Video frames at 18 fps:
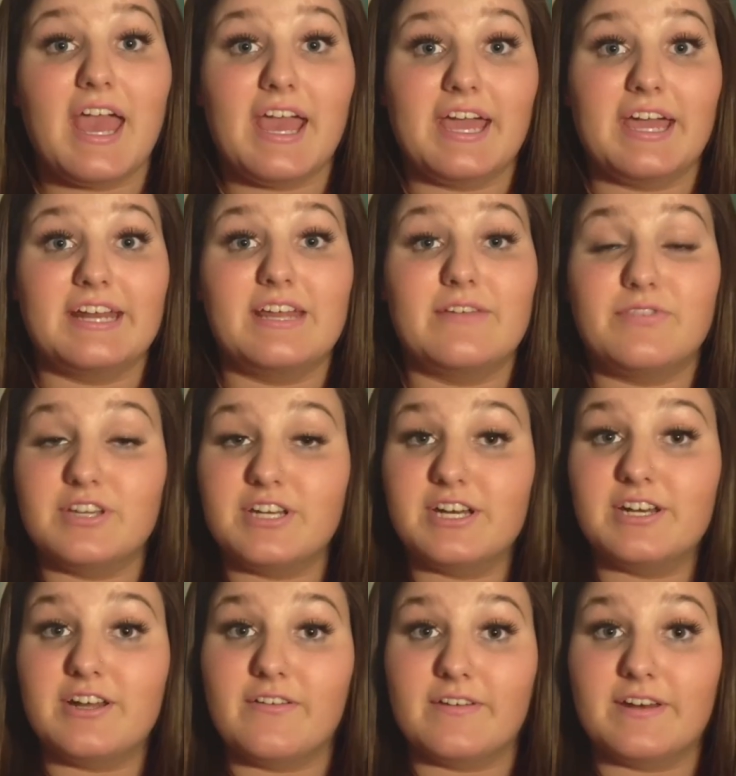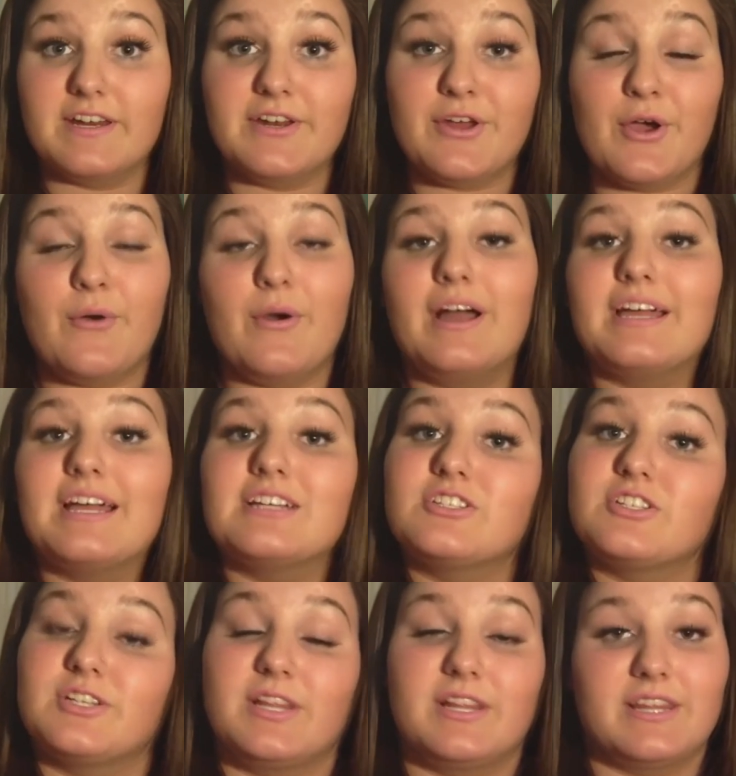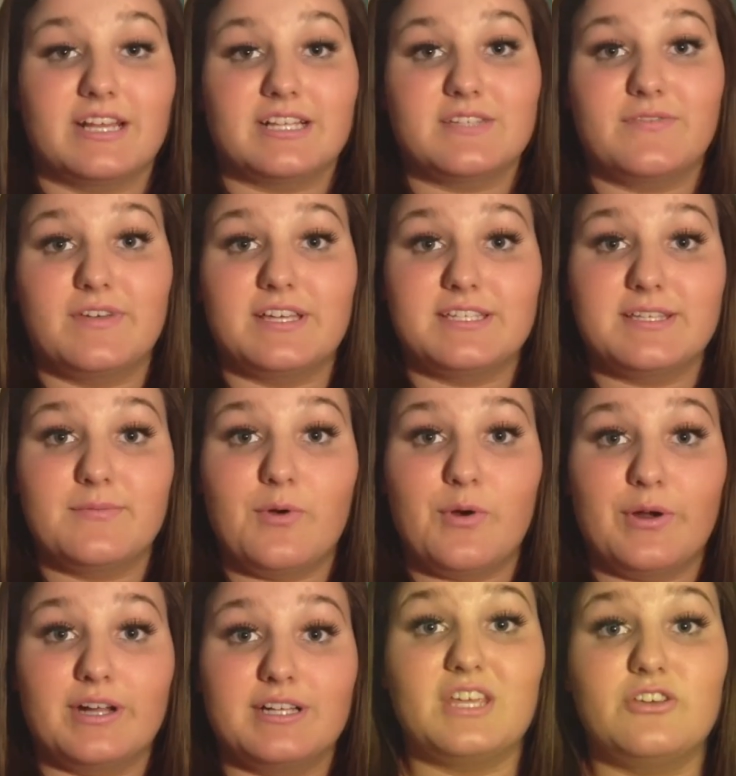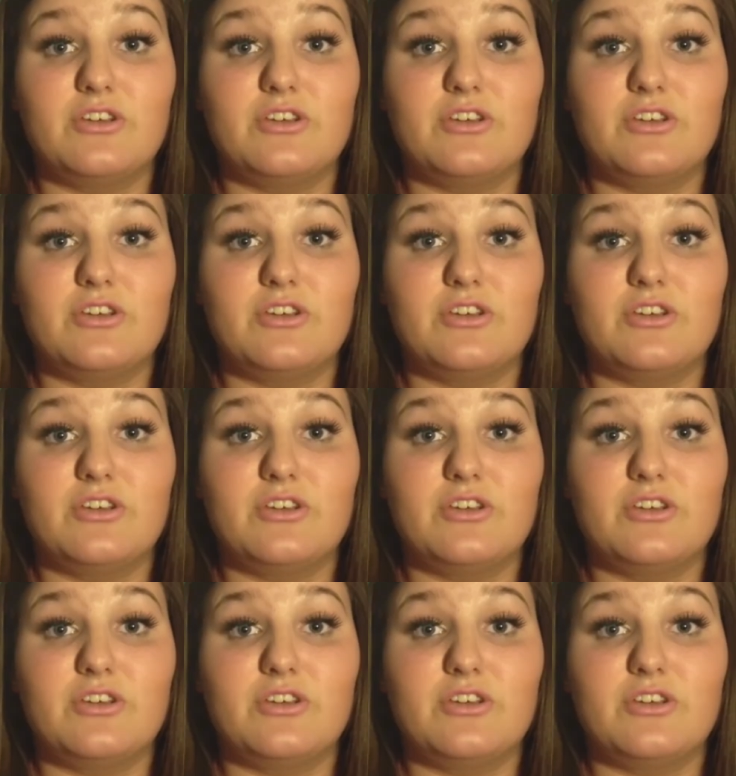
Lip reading: And if you didn't already know, I entered the NYX Face Awards.